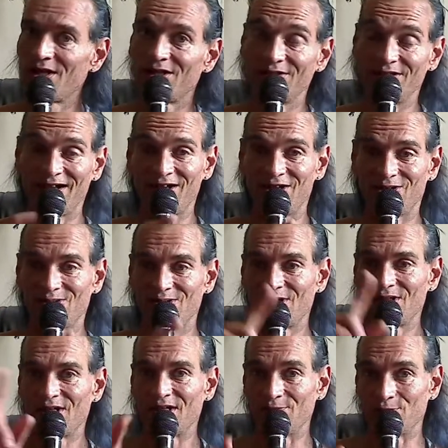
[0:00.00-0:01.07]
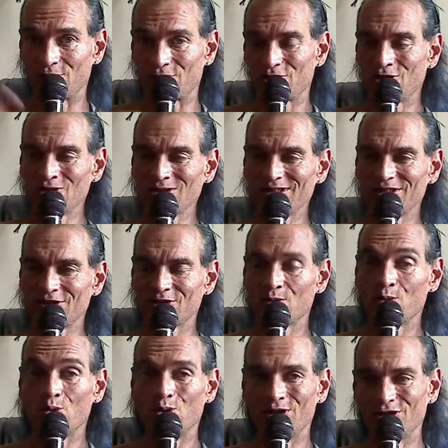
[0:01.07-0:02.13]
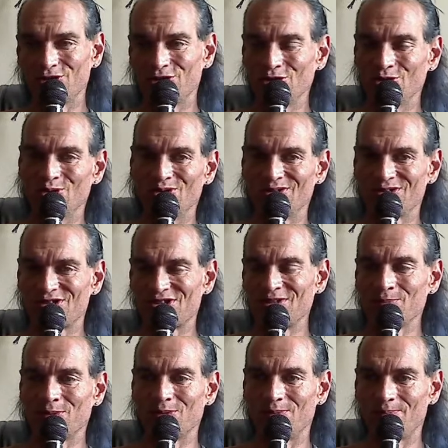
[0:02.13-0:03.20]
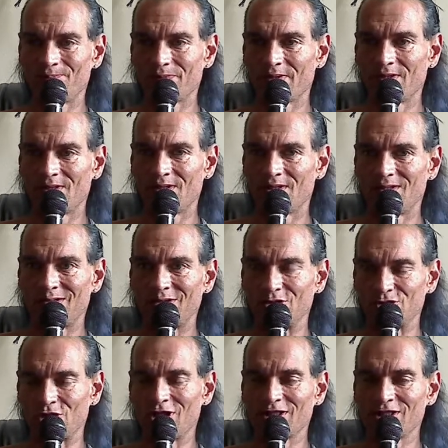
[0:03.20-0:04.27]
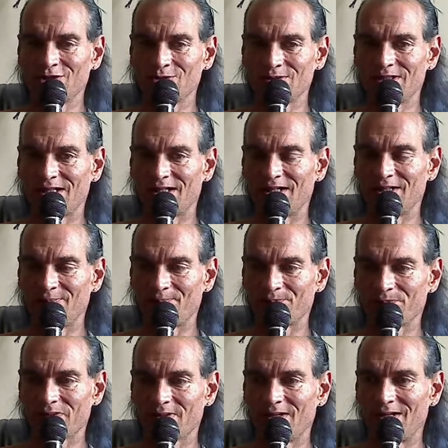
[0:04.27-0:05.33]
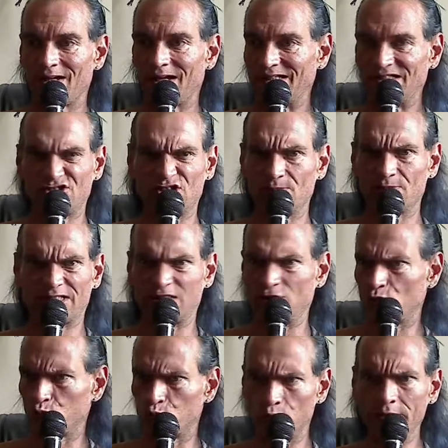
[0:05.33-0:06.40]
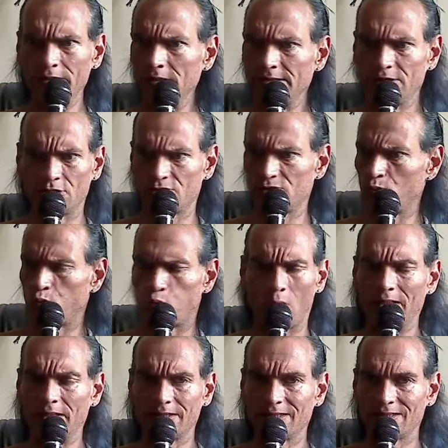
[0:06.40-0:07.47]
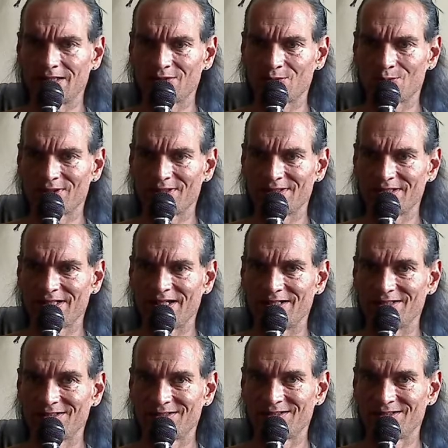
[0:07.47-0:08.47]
Now, if you're a cult leader, what do? Simple. You're talking to a guy, and he seems like he's really just wanting to get out of where he's at.